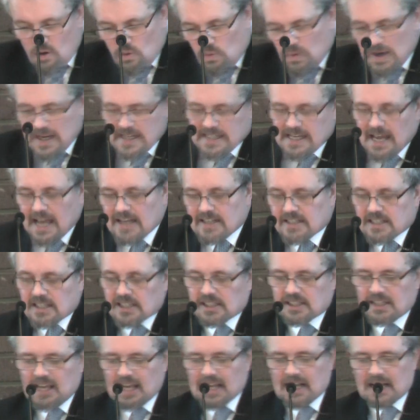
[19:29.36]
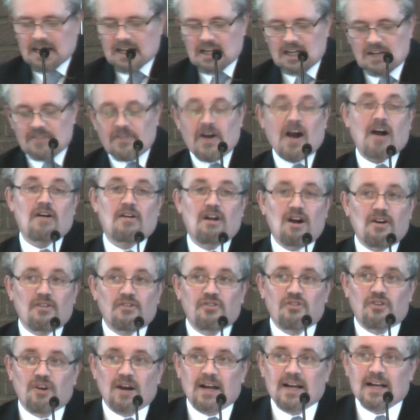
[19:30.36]
We tend to think of our
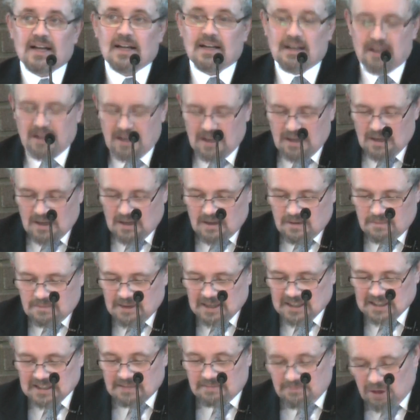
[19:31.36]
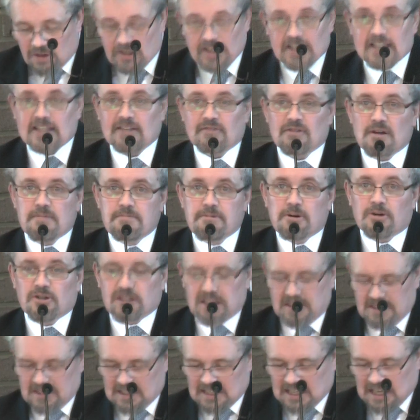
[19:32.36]
offering being the money that we
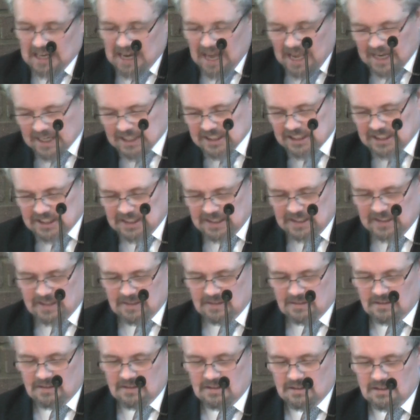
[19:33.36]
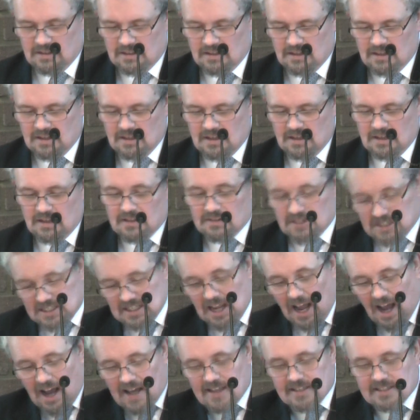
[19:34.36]
put in the collection, the
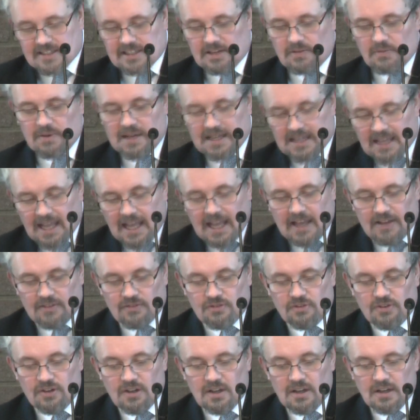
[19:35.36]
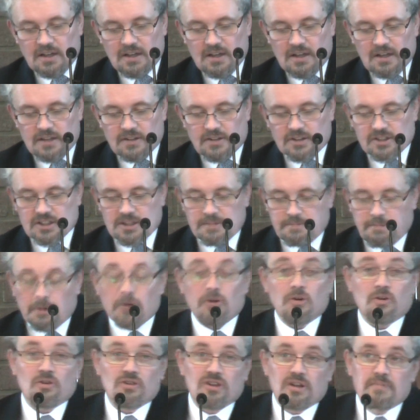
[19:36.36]
tithes that we give that
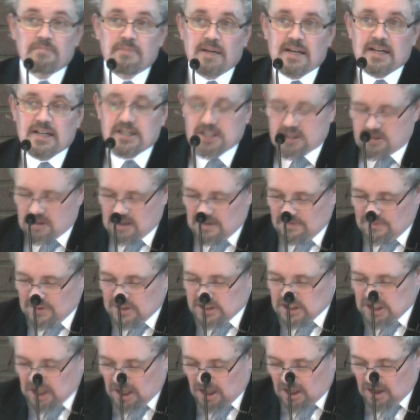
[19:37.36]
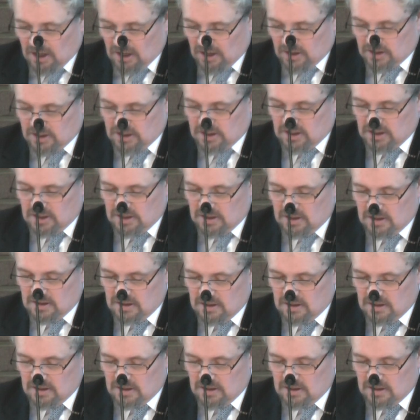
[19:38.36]
support the ministry of the church.